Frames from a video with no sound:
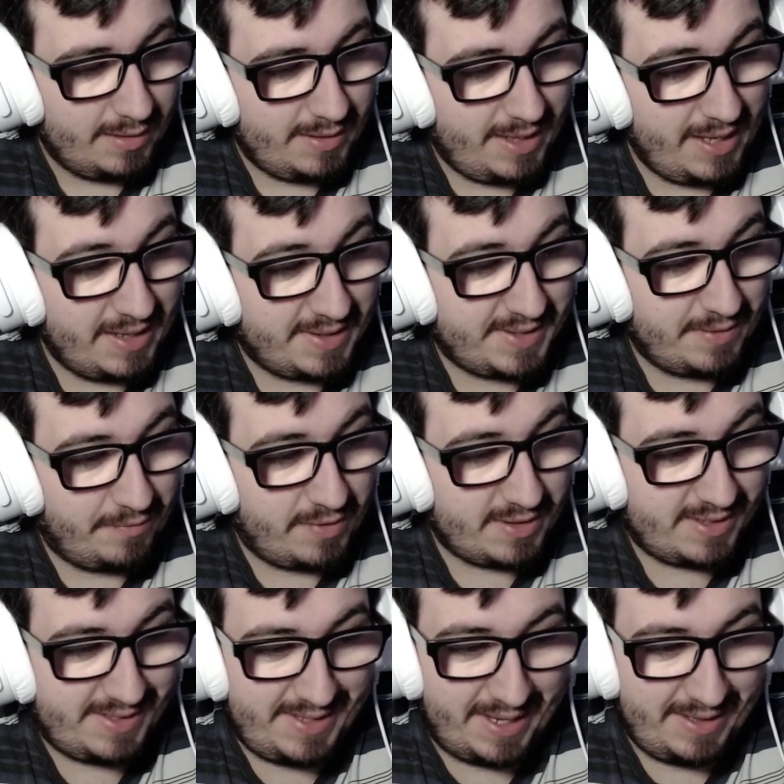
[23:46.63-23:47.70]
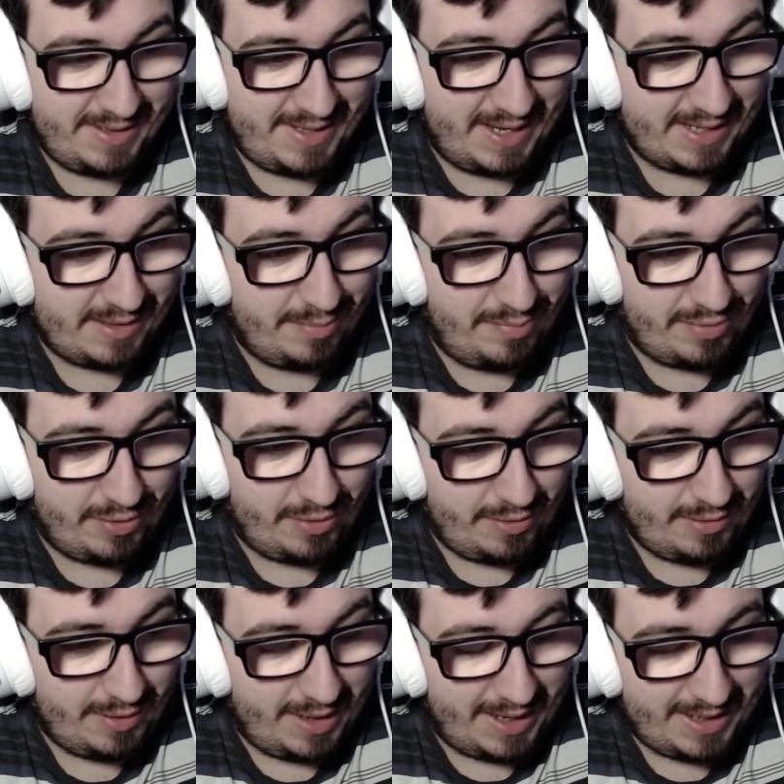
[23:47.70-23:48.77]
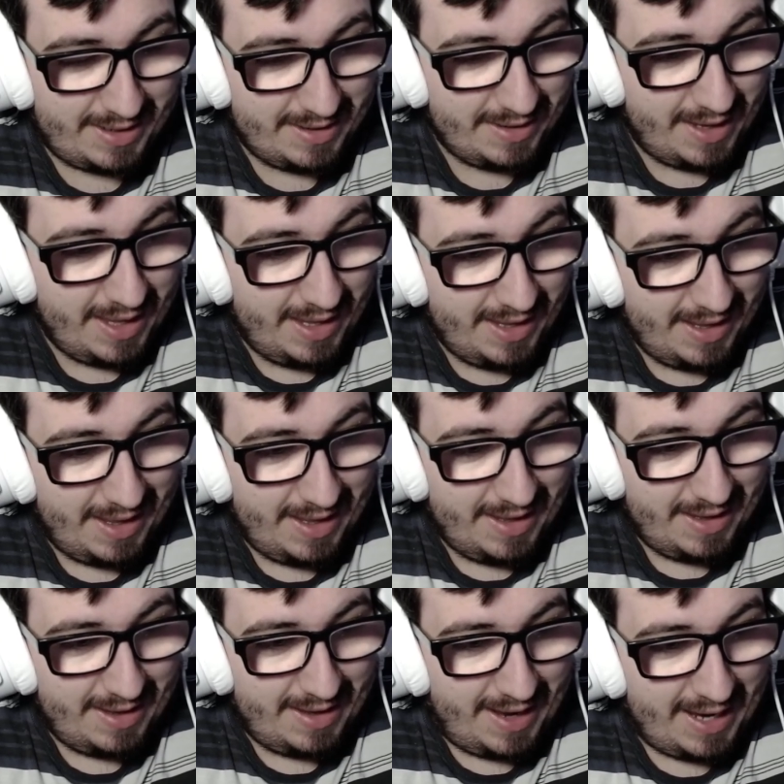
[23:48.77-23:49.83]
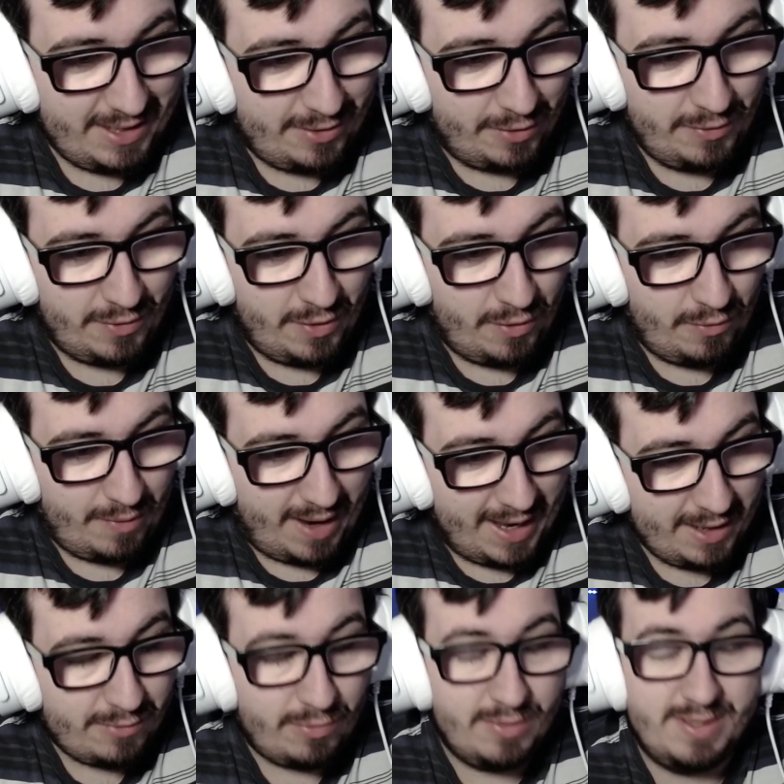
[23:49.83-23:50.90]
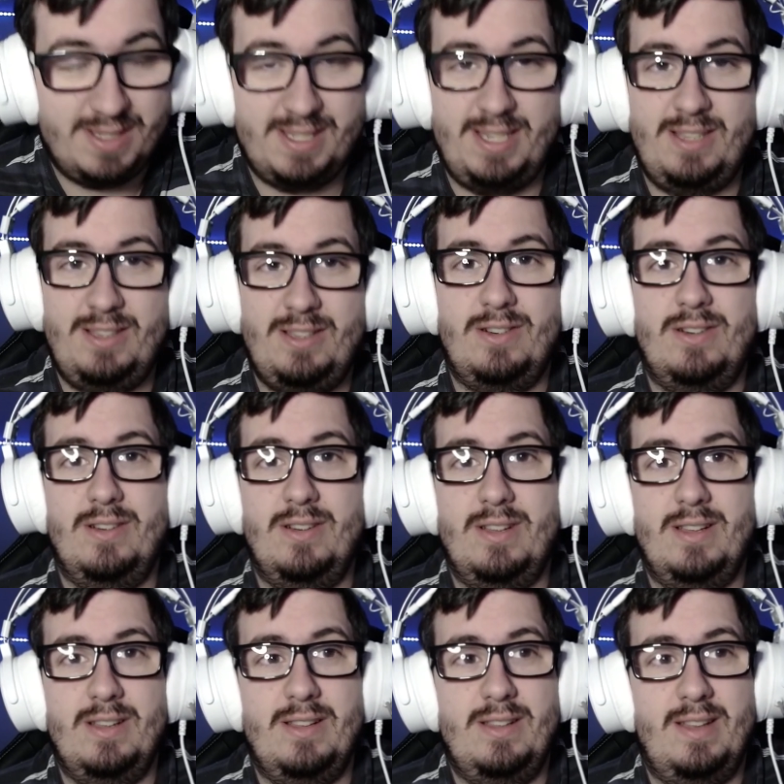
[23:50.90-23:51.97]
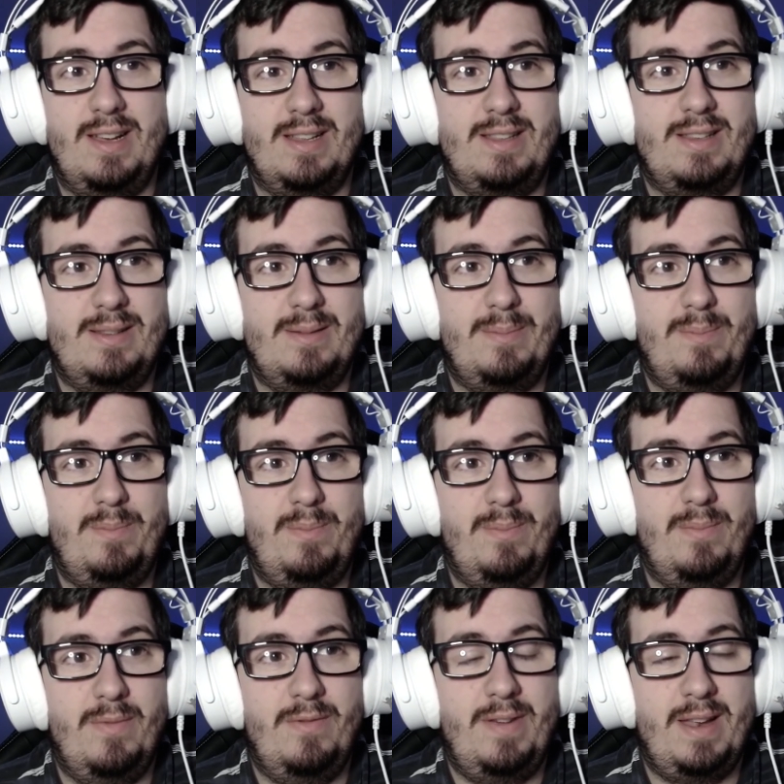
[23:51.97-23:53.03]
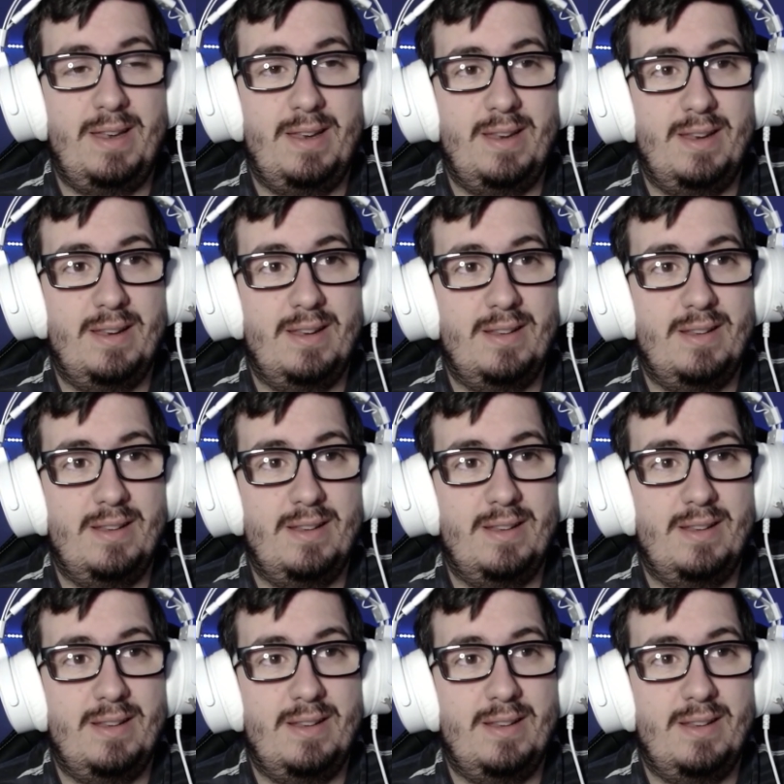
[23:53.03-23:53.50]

things worse than death, bro, like, I don't know. I consider that when